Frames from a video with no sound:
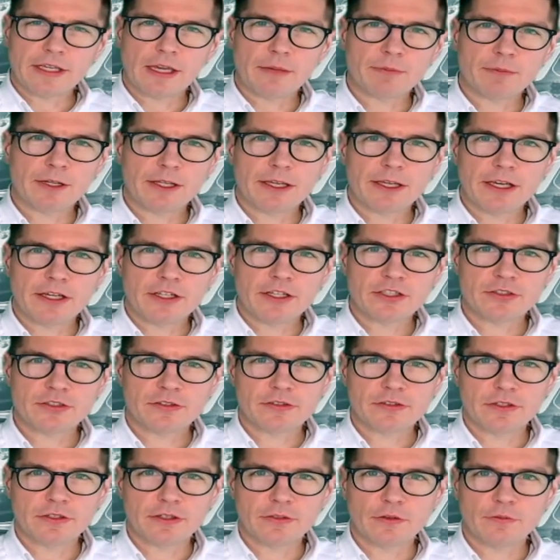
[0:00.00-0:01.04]
applications
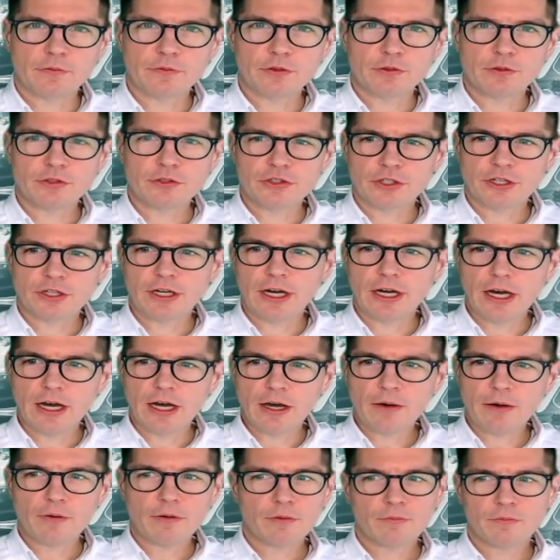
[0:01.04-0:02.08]
in the future
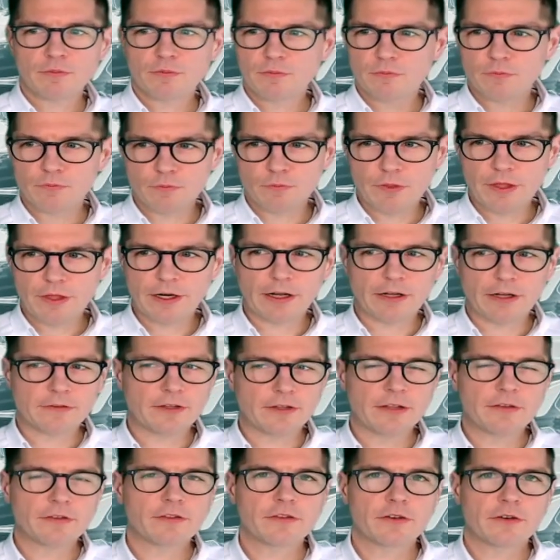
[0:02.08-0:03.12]
car that are
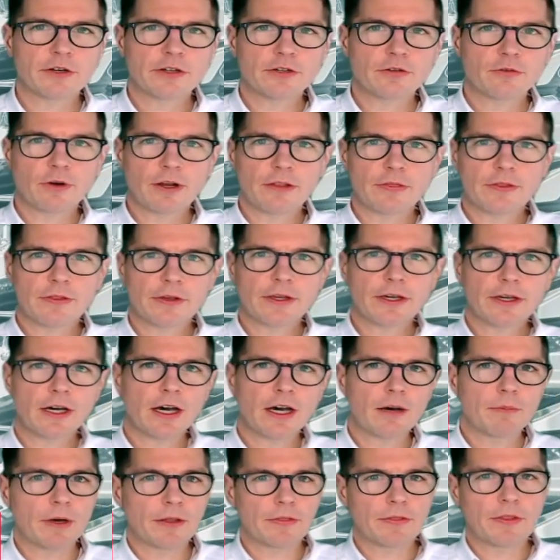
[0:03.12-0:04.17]
necessary to run the
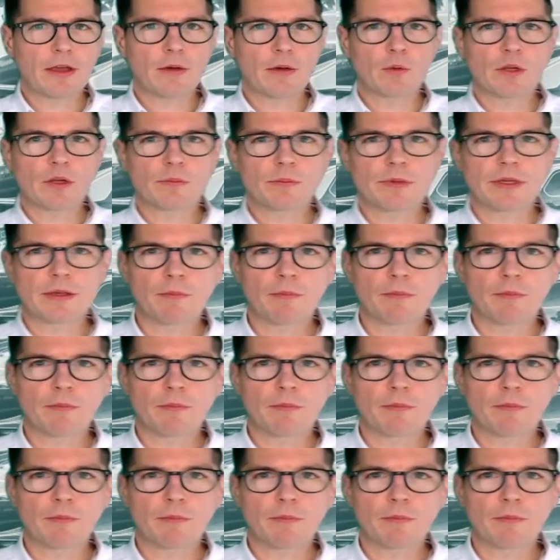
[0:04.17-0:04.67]
car, but there will be